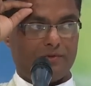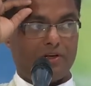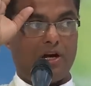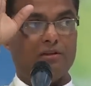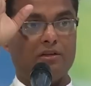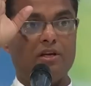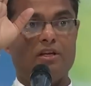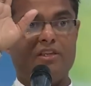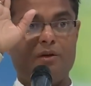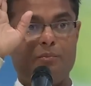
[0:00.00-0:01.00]
Rather,
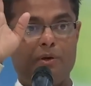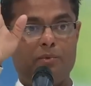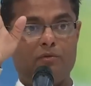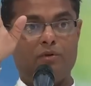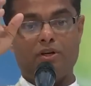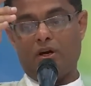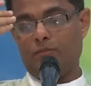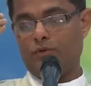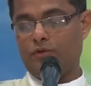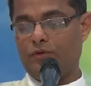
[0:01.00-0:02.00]
that paper would
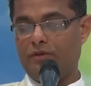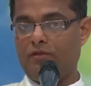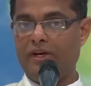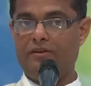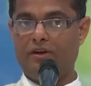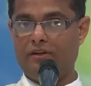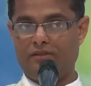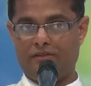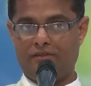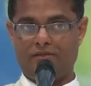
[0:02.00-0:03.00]
come to you in white
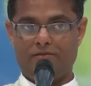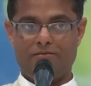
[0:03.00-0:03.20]
dress.